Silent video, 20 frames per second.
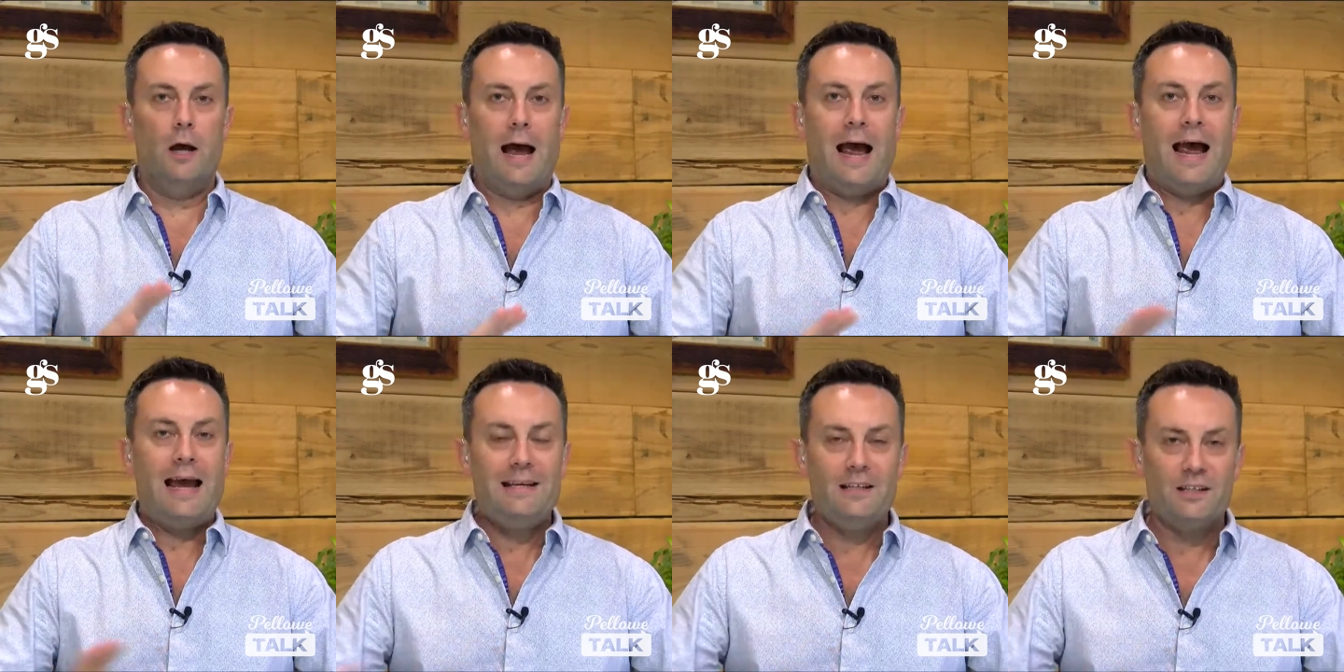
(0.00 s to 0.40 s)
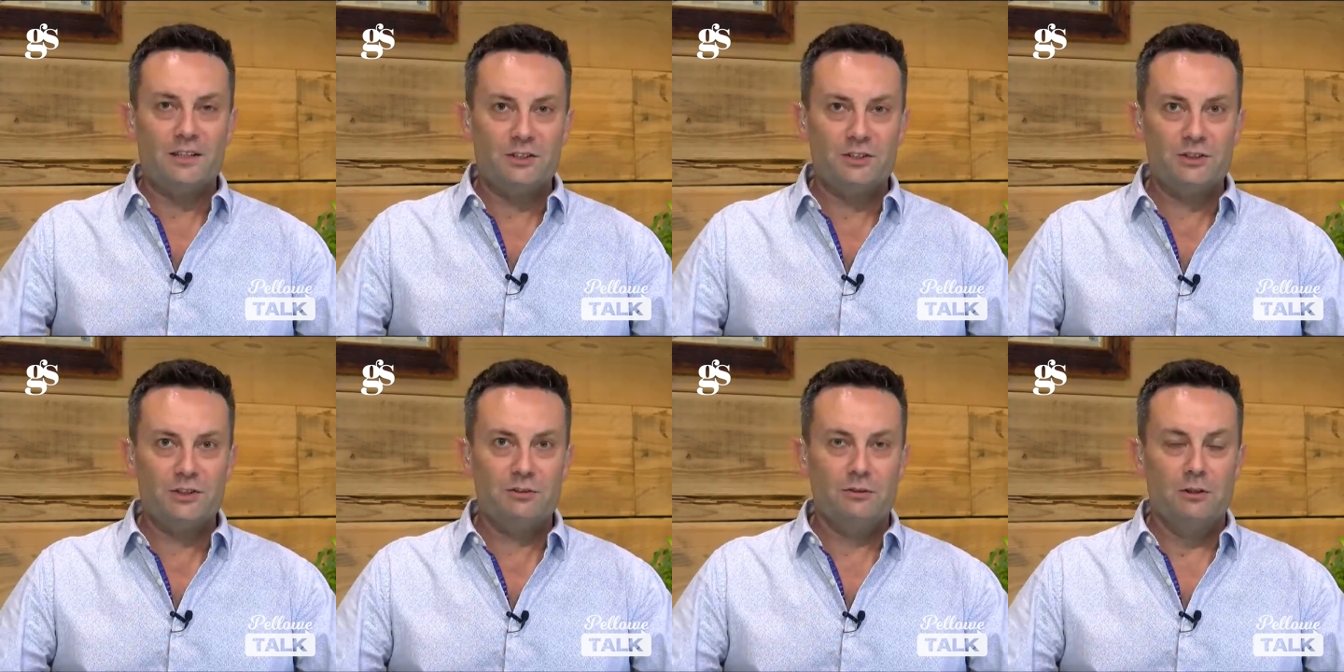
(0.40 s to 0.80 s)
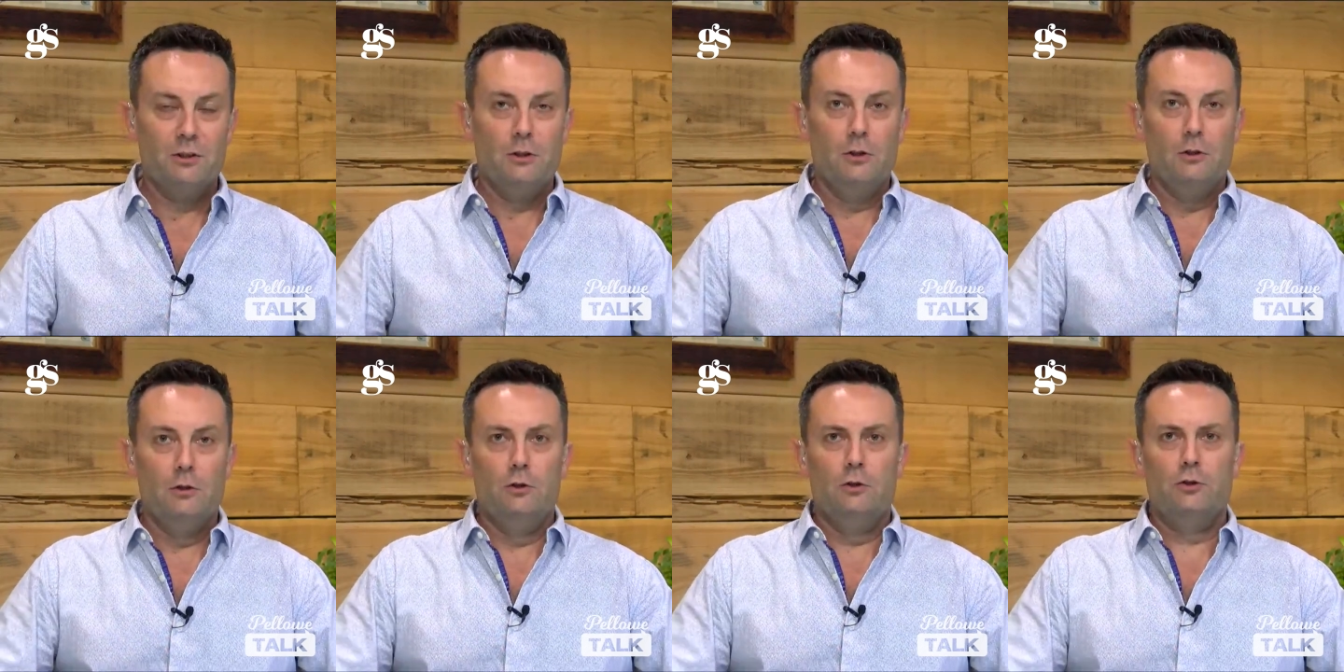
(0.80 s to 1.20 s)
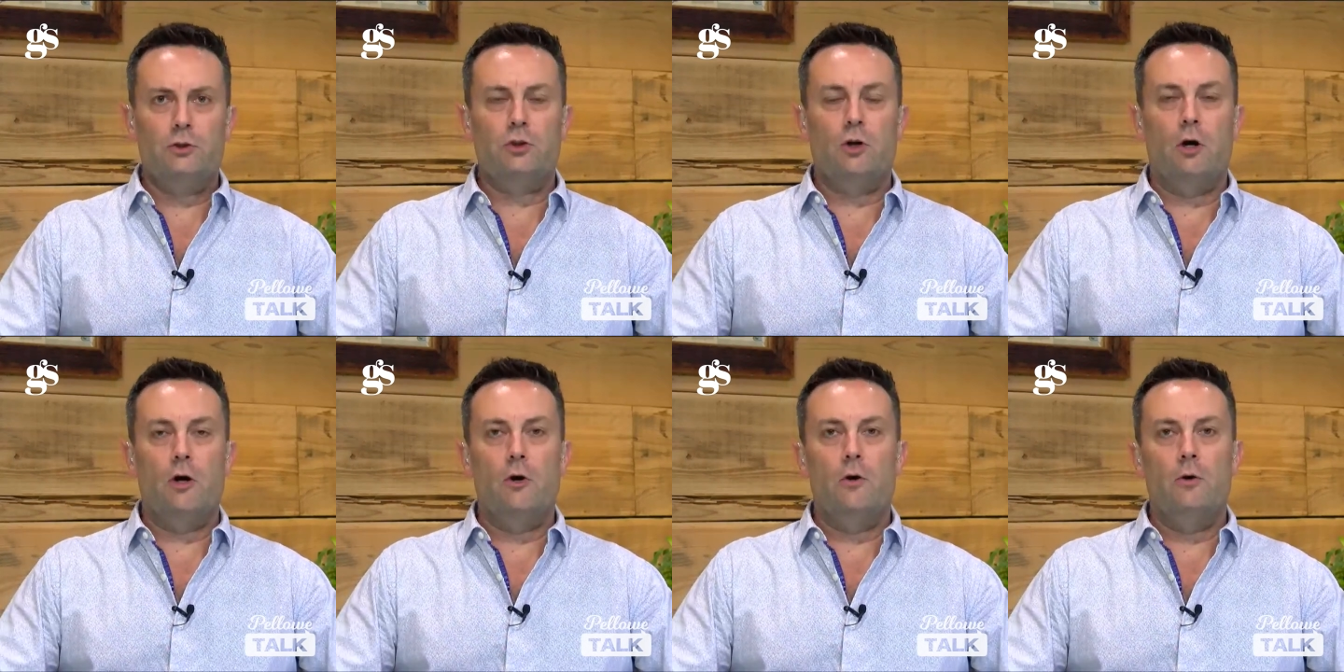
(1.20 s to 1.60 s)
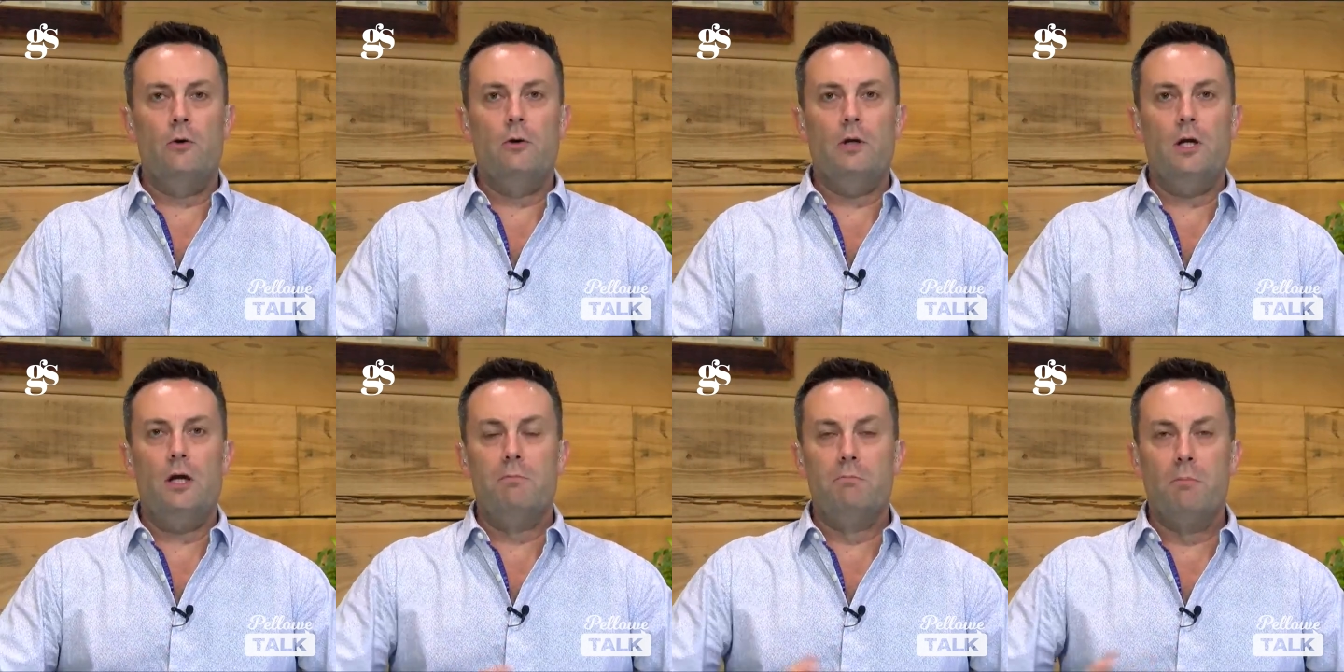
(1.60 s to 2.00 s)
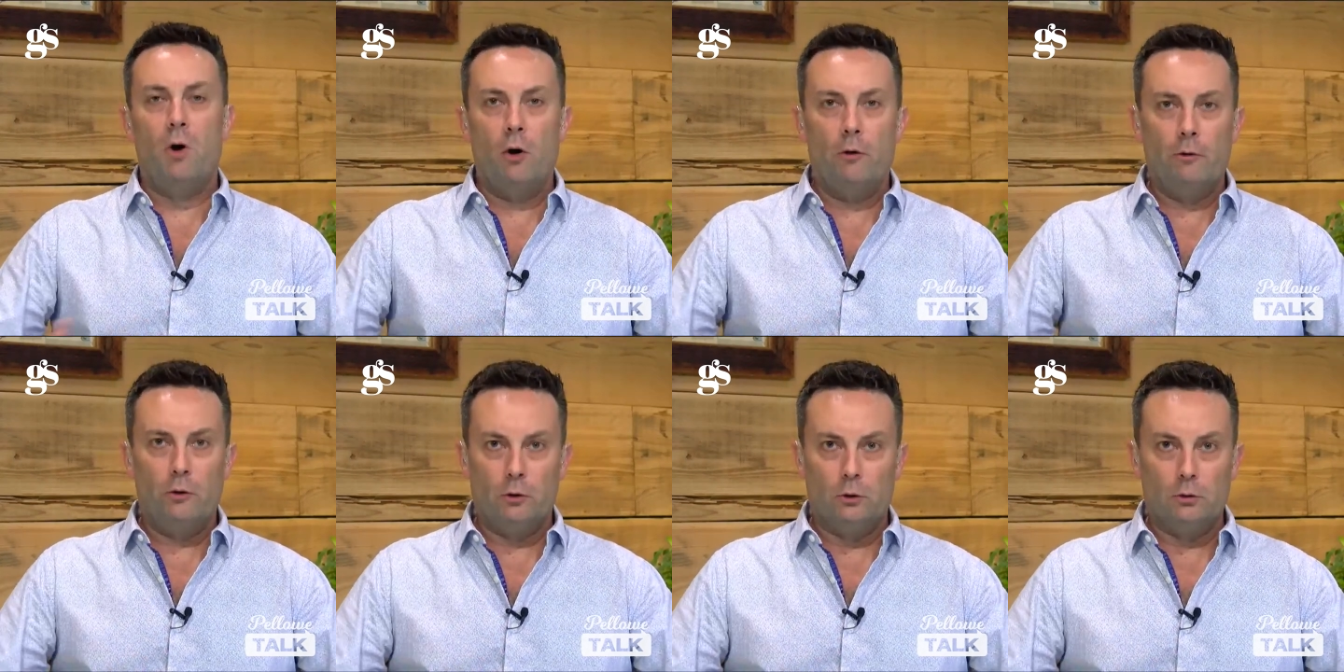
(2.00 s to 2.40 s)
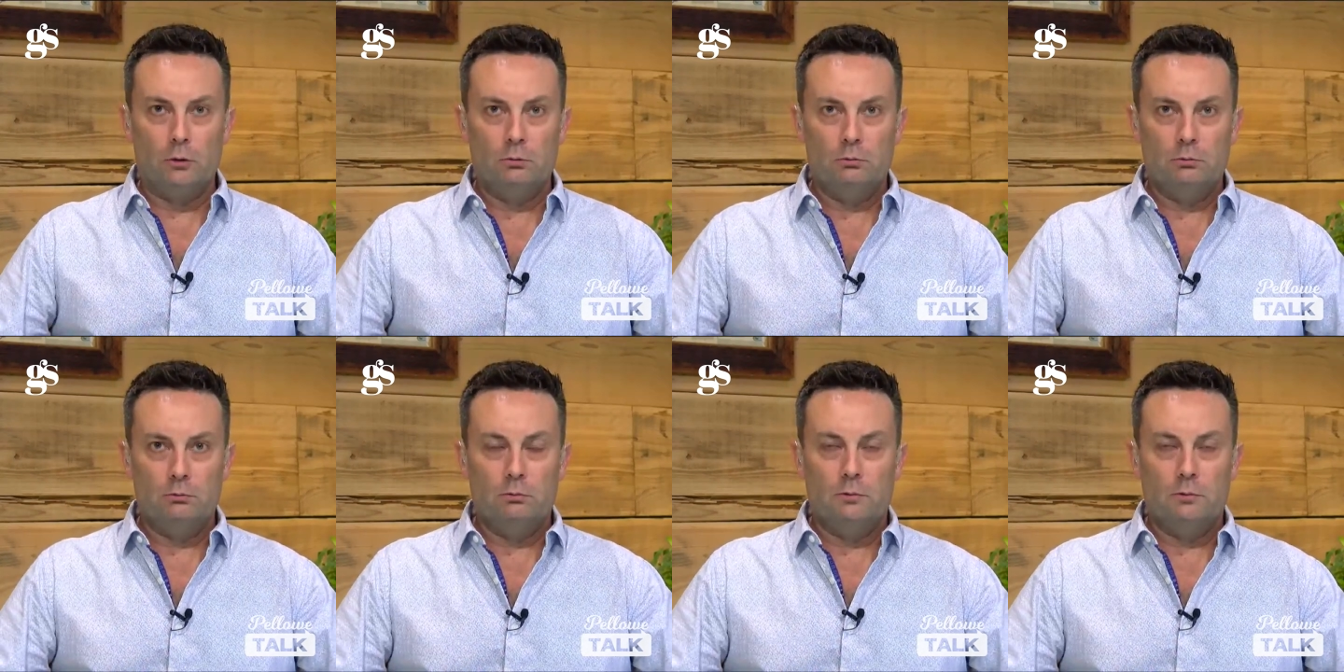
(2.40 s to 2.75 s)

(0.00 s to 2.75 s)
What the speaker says: heinous, so immoral,